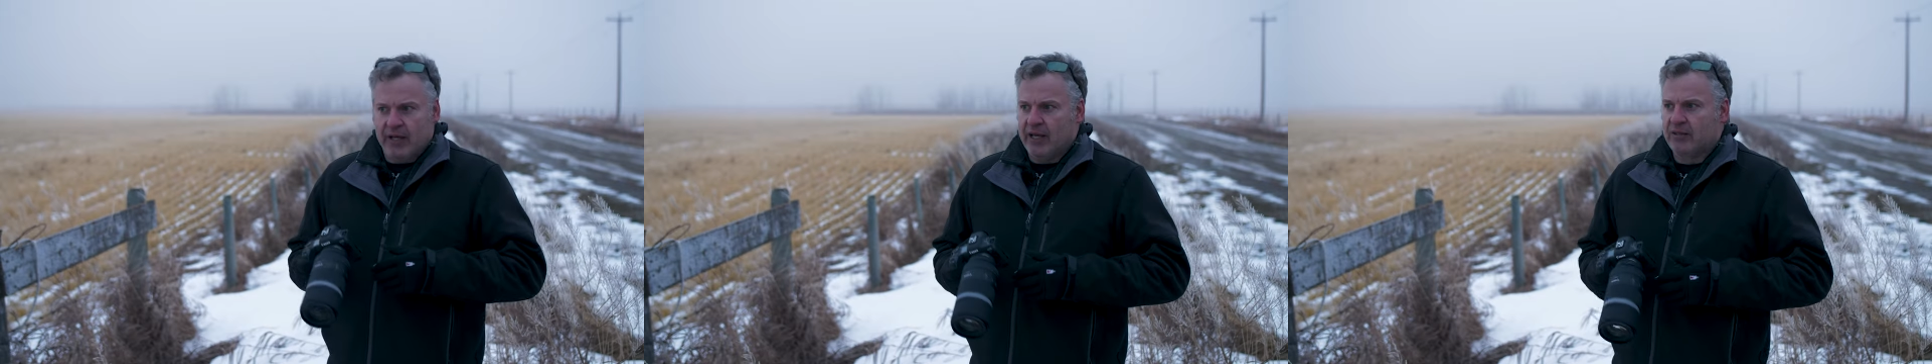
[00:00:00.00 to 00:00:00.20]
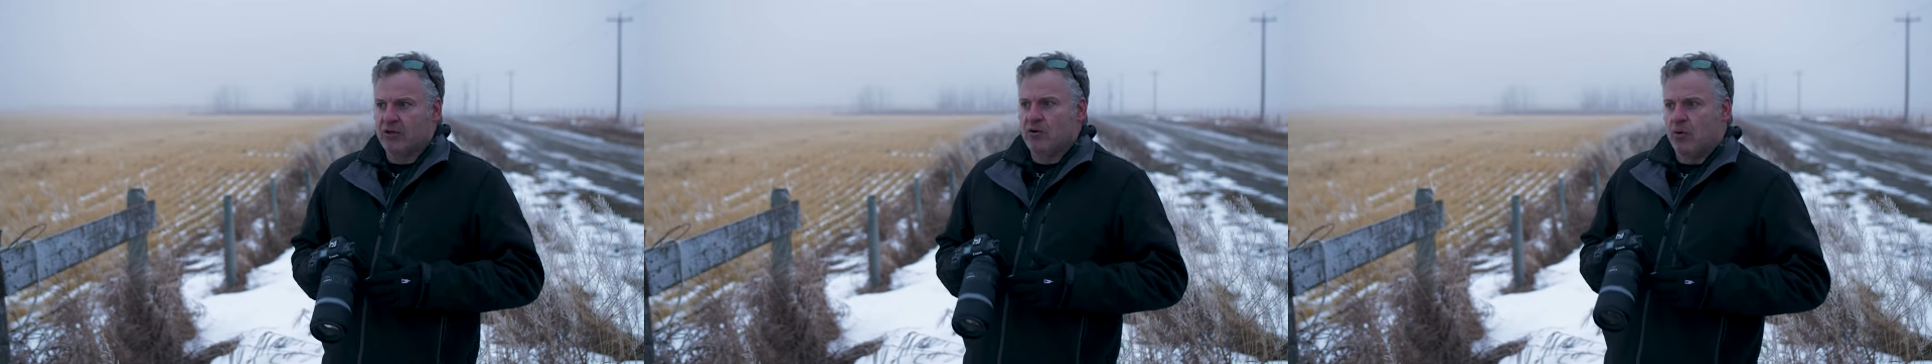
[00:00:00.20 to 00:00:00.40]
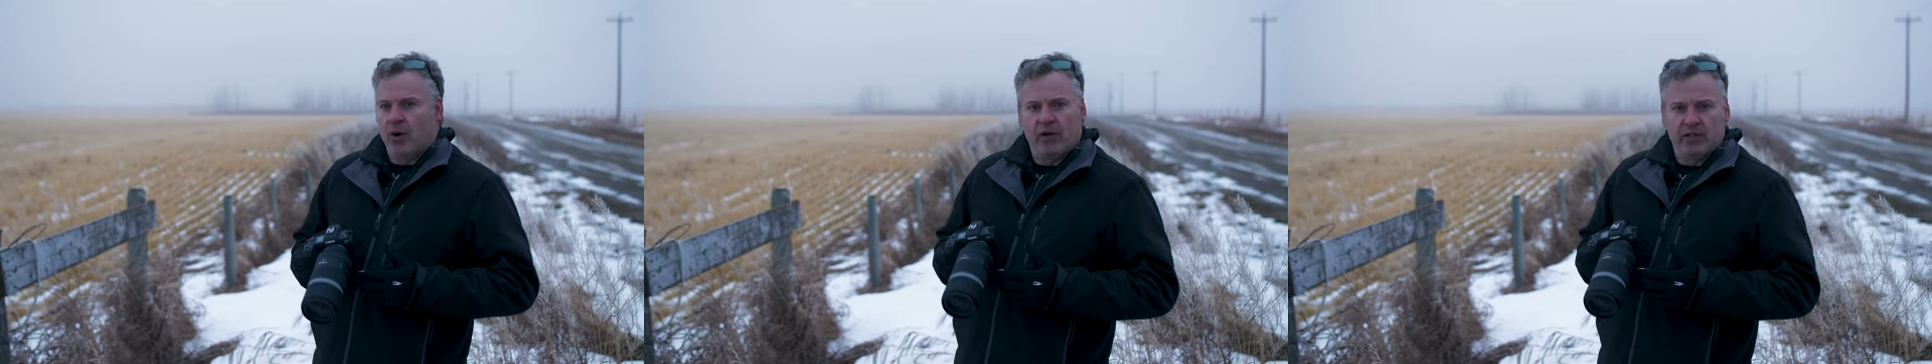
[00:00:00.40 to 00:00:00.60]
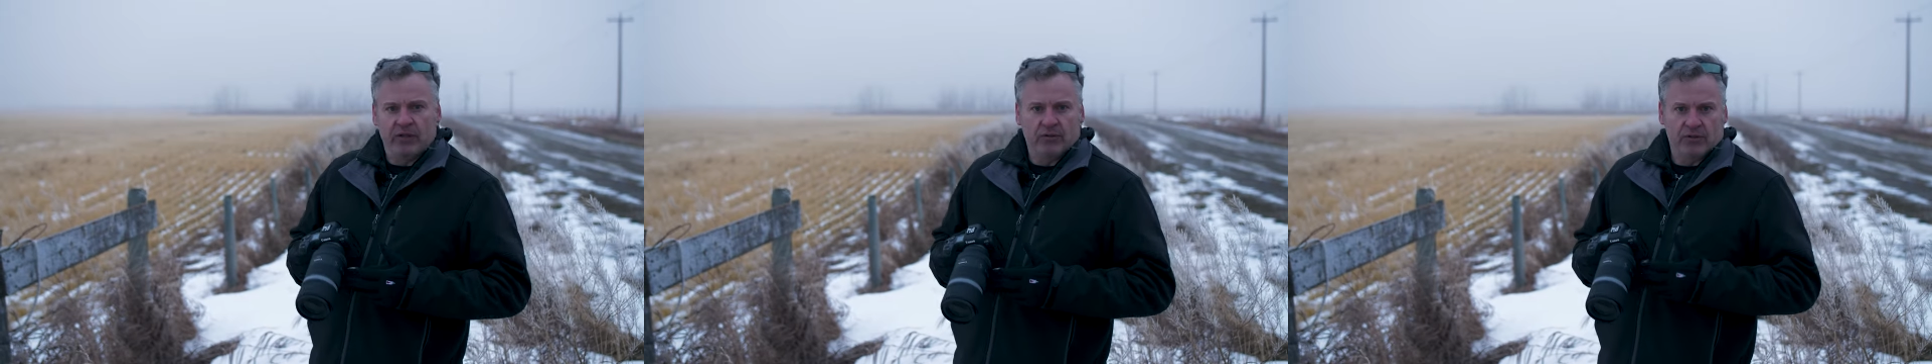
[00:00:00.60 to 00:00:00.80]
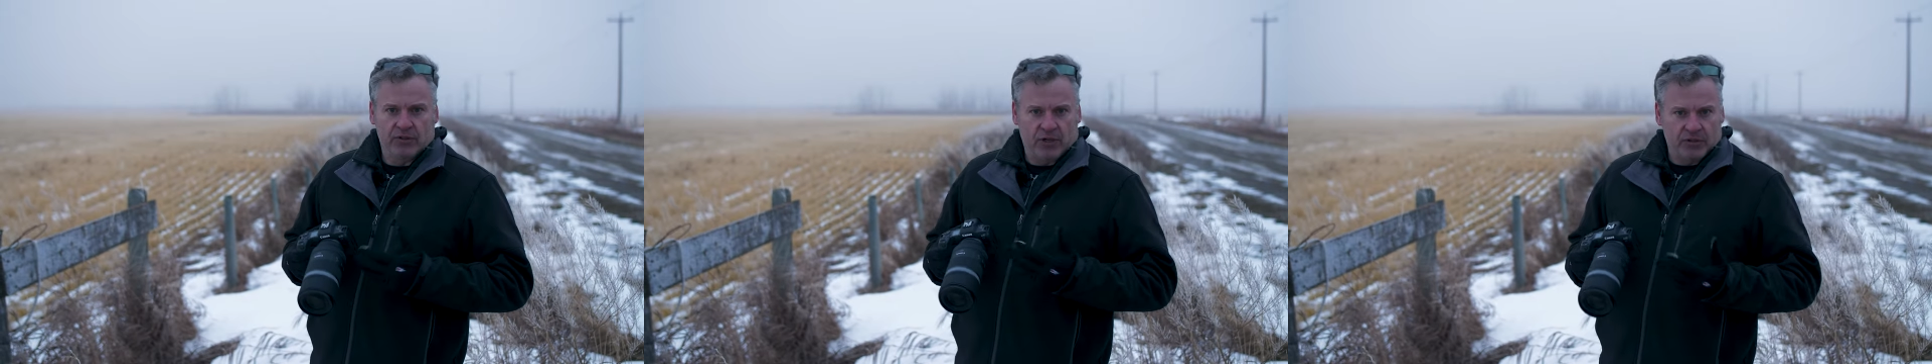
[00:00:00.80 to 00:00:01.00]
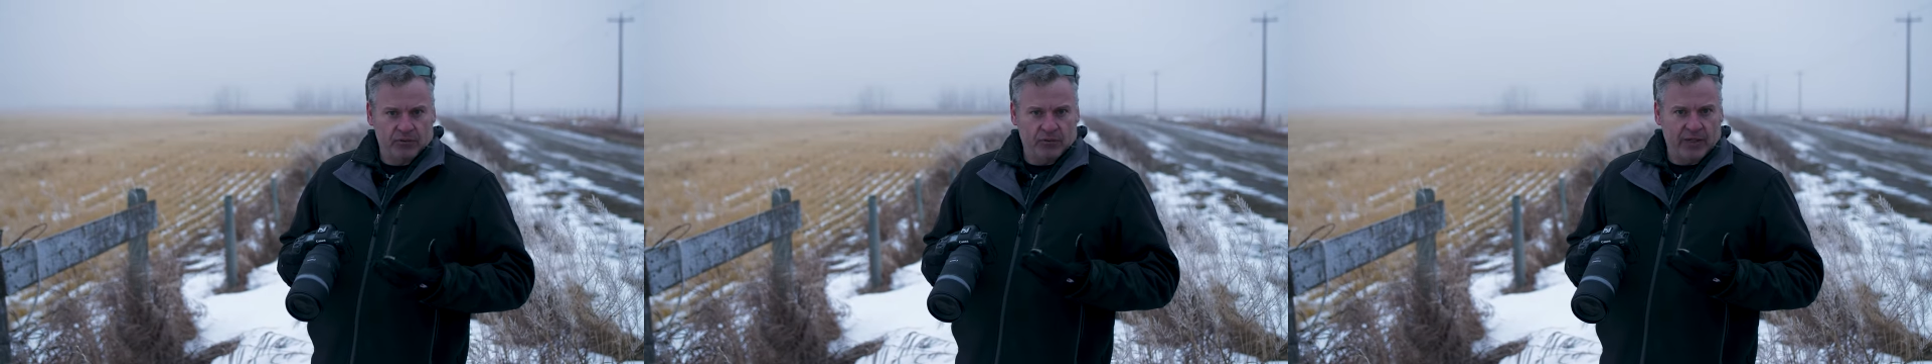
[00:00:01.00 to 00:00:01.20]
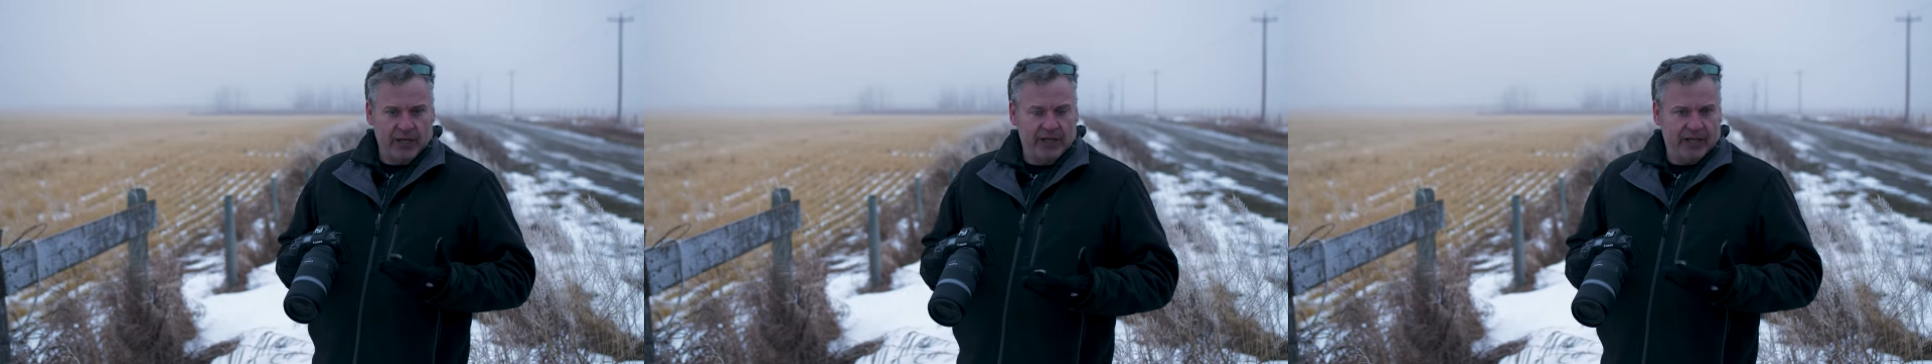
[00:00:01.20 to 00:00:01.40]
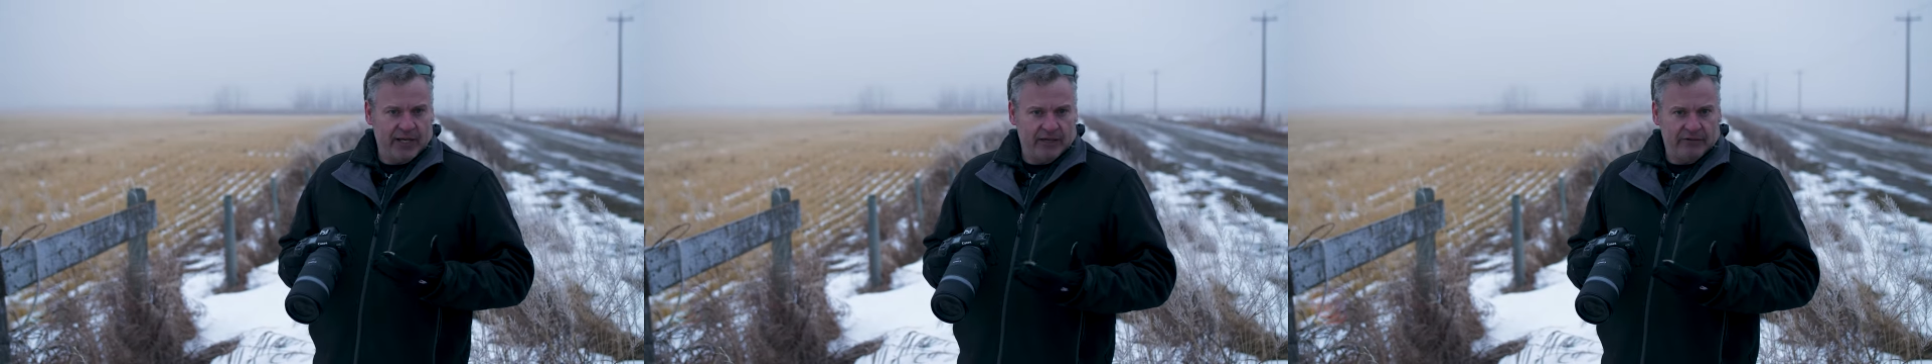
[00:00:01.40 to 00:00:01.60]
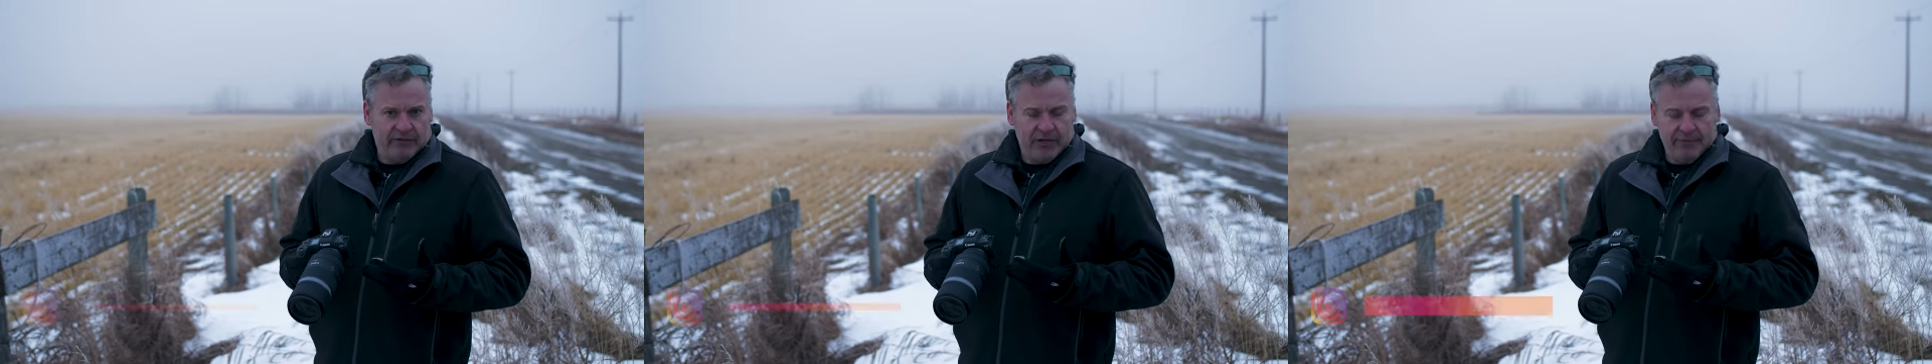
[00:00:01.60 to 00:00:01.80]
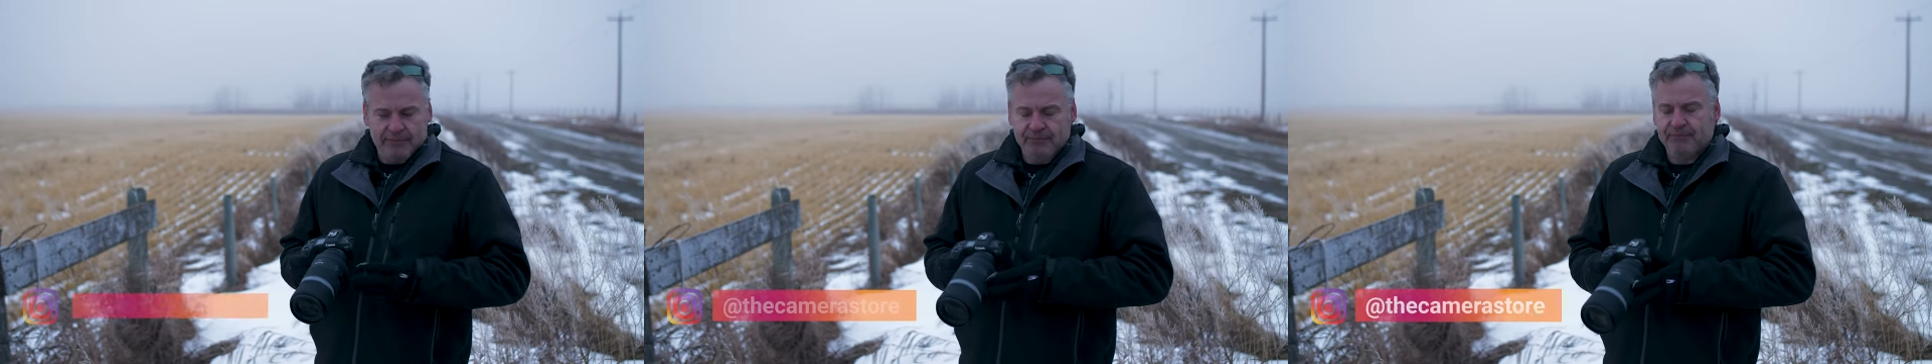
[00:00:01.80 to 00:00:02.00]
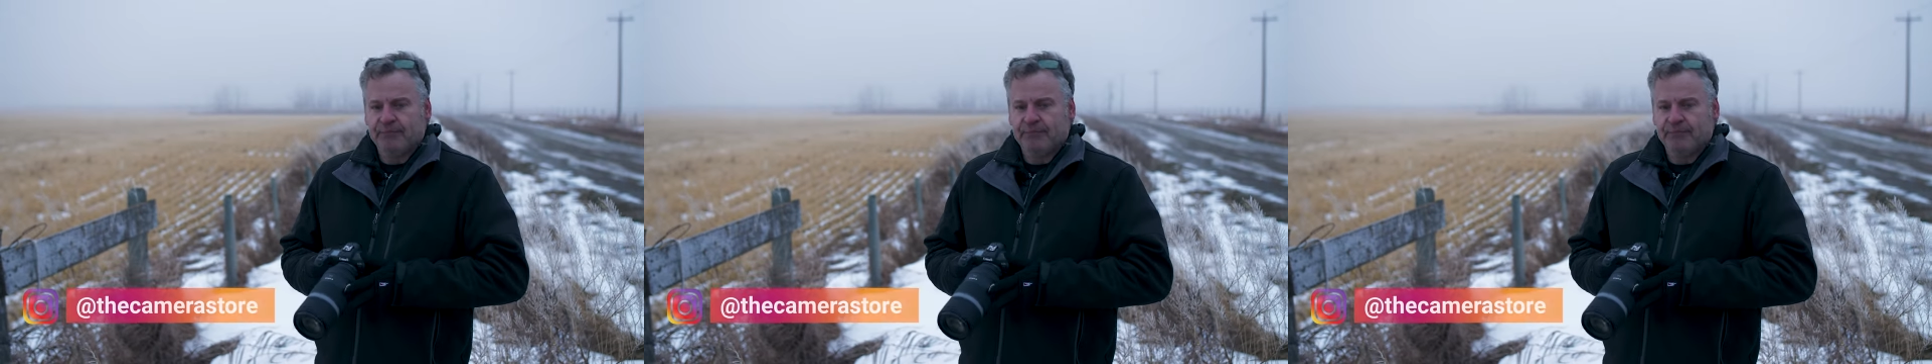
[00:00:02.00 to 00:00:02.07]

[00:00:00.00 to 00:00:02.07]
and the quality results we're getting out of it?